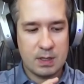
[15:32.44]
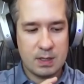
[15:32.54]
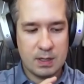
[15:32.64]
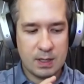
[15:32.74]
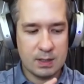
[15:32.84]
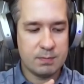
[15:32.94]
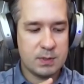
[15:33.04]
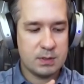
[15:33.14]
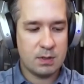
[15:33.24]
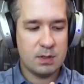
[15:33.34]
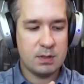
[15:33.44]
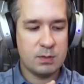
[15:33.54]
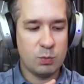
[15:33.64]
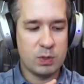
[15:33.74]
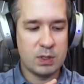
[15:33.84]
uh again,
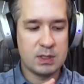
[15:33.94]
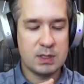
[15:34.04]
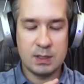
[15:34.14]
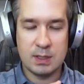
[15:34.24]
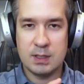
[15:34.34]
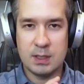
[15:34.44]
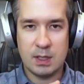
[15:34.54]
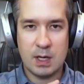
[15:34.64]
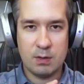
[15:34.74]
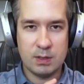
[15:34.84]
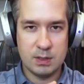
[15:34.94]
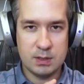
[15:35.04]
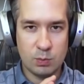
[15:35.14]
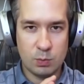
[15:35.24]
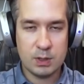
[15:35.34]
start with understanding how the
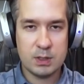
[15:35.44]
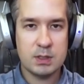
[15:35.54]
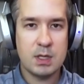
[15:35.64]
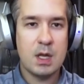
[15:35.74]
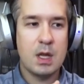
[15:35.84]
system works.